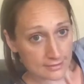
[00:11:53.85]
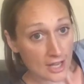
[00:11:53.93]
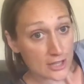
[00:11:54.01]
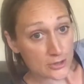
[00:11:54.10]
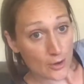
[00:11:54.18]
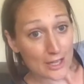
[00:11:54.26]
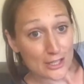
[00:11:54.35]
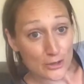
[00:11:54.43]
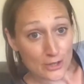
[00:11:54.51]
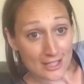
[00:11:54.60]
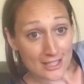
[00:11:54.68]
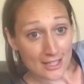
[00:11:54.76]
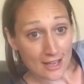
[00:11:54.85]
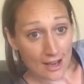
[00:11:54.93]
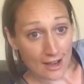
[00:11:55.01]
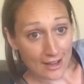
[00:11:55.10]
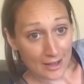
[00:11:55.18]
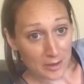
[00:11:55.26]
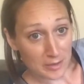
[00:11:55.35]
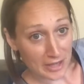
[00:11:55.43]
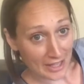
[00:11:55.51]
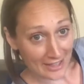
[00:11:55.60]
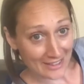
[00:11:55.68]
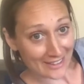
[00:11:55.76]
So as you can see, I am
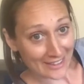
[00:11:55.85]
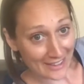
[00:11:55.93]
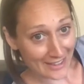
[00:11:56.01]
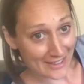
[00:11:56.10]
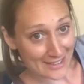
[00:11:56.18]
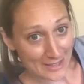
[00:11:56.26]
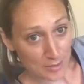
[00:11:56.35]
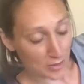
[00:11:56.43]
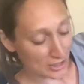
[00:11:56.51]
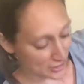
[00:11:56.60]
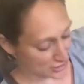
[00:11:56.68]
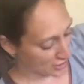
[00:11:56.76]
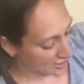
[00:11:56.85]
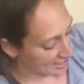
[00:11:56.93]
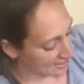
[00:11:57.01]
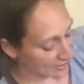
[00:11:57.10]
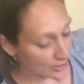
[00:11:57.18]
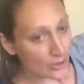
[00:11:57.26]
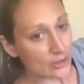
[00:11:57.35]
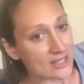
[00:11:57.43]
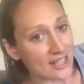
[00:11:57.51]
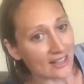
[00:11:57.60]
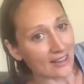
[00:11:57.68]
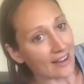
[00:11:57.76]
in somewhat junky clothes,
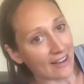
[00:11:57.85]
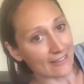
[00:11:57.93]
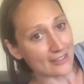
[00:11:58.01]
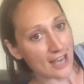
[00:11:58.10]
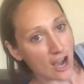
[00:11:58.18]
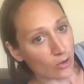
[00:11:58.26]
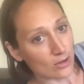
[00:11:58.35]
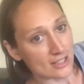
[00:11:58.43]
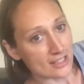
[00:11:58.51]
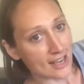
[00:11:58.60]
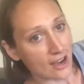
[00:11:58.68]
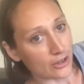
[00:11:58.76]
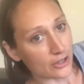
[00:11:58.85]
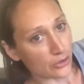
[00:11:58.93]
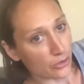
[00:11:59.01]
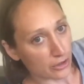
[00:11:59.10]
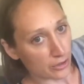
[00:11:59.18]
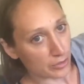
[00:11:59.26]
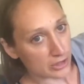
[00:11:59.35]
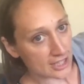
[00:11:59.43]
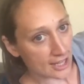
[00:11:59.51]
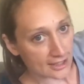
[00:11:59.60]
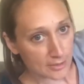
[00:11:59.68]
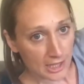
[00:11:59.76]
and I have towels down in order to
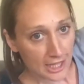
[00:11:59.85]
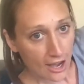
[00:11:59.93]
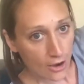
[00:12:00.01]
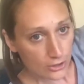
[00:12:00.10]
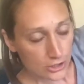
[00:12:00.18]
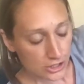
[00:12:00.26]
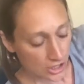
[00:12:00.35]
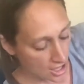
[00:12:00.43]
protect my couch.